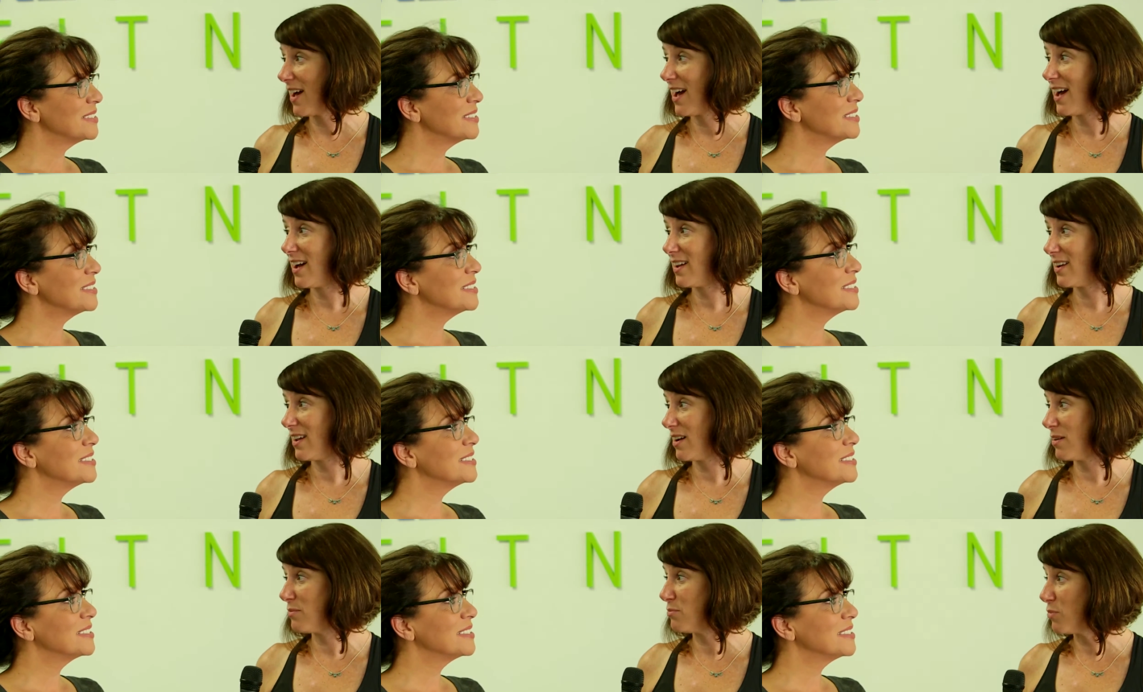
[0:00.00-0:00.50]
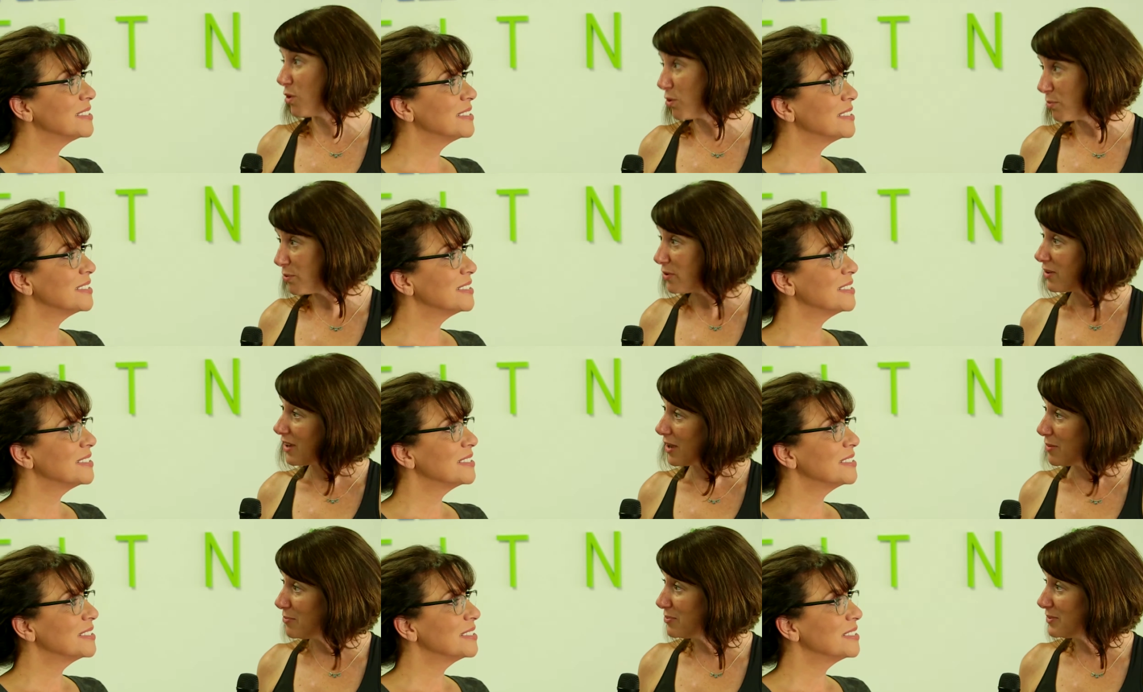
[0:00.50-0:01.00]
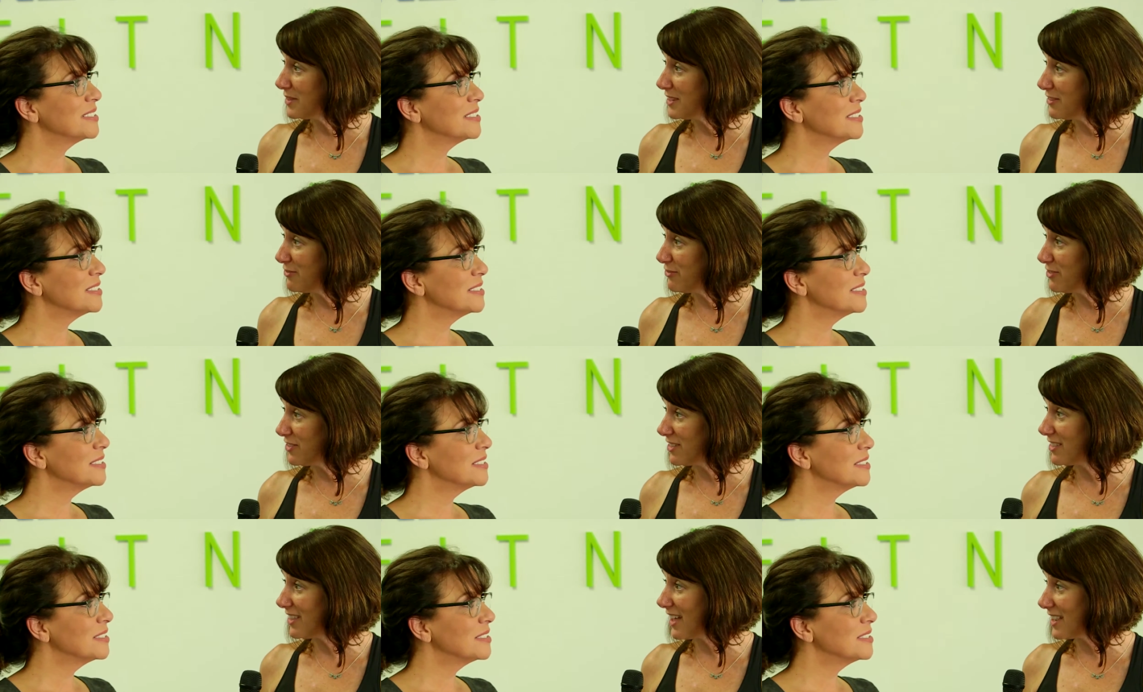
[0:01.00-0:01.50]
Speaker 1: had a mobile company for
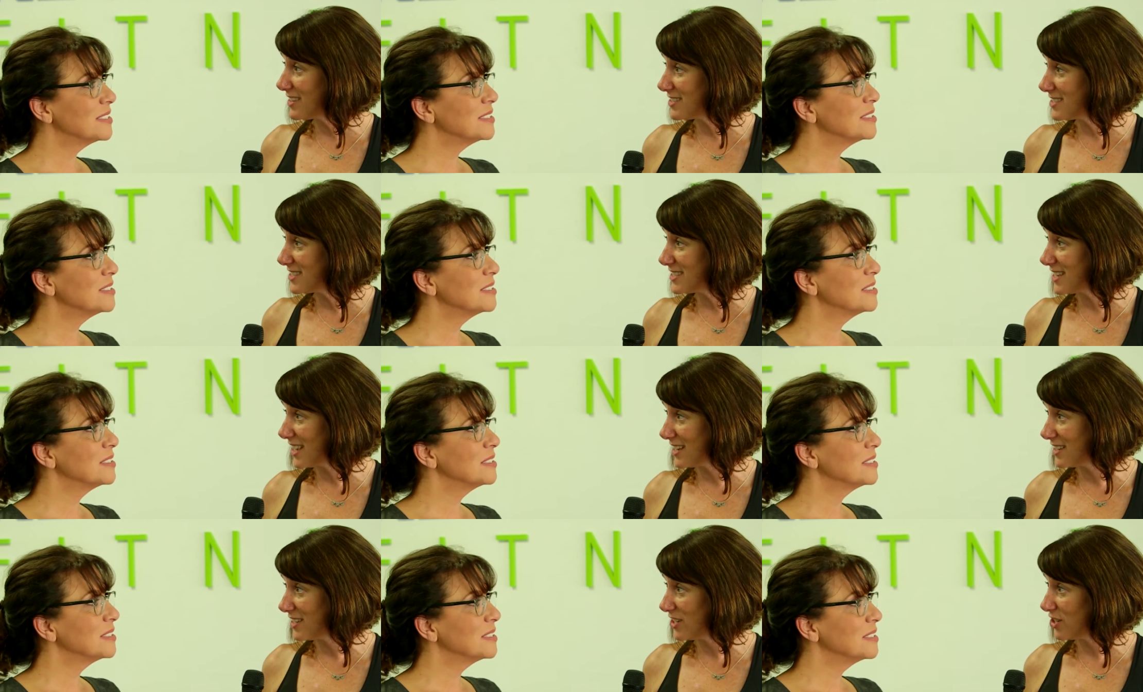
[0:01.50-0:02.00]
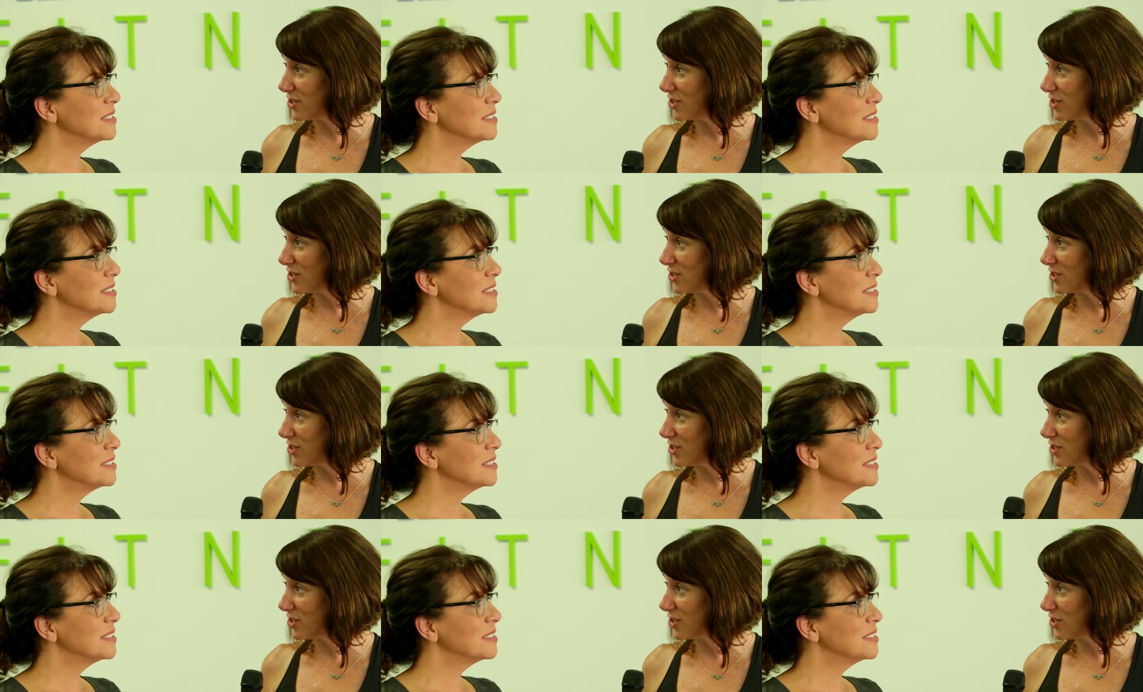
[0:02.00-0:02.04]
the last 10